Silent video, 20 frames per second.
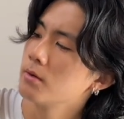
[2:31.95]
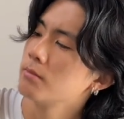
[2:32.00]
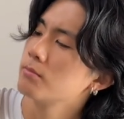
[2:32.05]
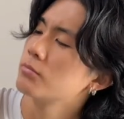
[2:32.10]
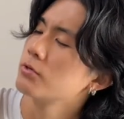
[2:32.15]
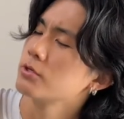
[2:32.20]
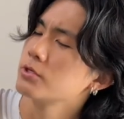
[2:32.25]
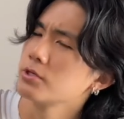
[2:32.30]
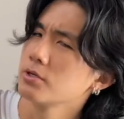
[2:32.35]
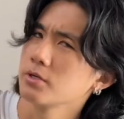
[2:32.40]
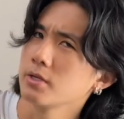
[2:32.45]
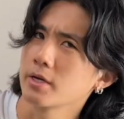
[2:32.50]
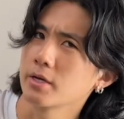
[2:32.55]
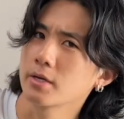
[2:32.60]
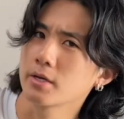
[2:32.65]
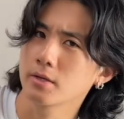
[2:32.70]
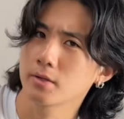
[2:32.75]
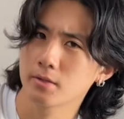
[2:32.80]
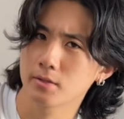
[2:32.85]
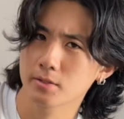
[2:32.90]
pretty sure
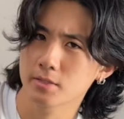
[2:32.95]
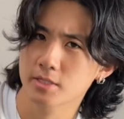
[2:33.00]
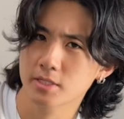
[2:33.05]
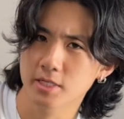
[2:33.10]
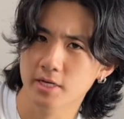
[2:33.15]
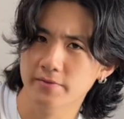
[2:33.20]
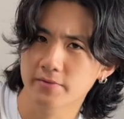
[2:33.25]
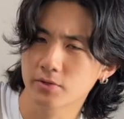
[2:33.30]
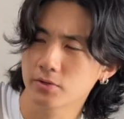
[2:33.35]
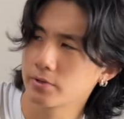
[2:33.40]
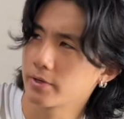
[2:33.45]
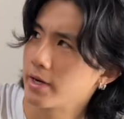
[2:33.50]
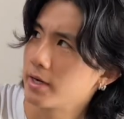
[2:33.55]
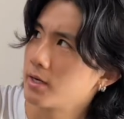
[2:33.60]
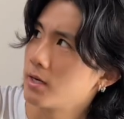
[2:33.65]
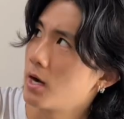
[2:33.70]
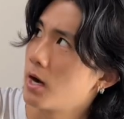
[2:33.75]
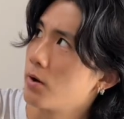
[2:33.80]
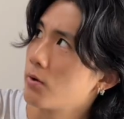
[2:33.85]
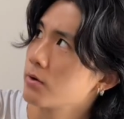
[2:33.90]
like 7 or 8
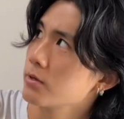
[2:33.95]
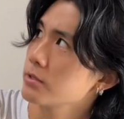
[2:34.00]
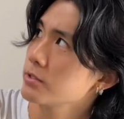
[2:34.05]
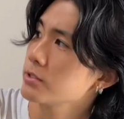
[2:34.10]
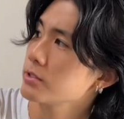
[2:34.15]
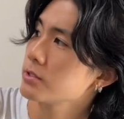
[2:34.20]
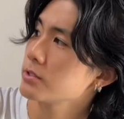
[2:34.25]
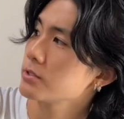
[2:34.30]
hours.